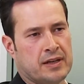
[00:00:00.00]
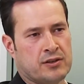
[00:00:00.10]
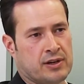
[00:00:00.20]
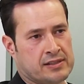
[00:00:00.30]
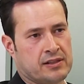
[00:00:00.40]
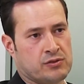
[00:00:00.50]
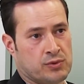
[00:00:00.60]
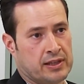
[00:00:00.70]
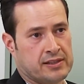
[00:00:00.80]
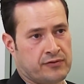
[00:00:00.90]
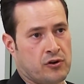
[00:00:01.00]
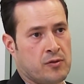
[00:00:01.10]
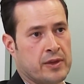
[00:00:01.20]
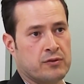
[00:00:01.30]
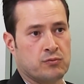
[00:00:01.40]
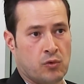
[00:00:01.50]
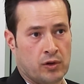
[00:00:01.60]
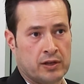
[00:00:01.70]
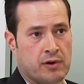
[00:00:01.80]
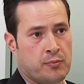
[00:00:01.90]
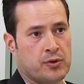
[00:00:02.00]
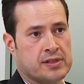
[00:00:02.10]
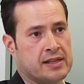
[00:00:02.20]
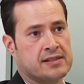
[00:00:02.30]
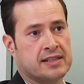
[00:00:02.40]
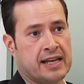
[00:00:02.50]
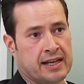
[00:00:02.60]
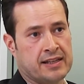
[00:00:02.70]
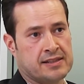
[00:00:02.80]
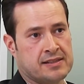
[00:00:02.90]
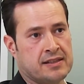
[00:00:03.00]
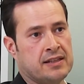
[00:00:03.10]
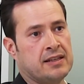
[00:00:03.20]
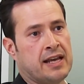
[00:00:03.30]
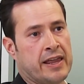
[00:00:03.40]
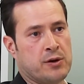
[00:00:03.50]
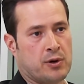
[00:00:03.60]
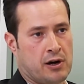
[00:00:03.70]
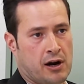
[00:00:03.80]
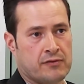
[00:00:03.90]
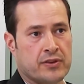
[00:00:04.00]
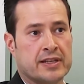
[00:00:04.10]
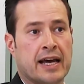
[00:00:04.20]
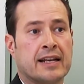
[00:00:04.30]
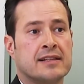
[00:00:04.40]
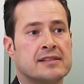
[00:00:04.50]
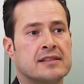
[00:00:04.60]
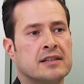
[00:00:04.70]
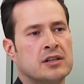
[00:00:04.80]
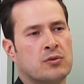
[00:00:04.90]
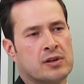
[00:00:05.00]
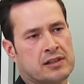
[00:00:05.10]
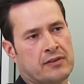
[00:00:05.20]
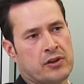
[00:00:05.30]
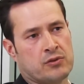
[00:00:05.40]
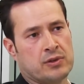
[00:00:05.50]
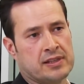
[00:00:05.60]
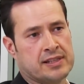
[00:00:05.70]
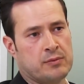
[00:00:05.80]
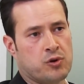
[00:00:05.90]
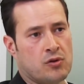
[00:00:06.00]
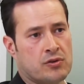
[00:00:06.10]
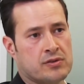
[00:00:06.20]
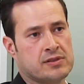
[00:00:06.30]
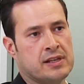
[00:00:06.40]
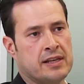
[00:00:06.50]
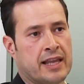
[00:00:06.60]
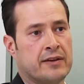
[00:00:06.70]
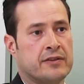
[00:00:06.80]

Cresa really is a firm that only represents the tenants, and they work hard for the tenants, whereas a lot of other real estate brokers, they have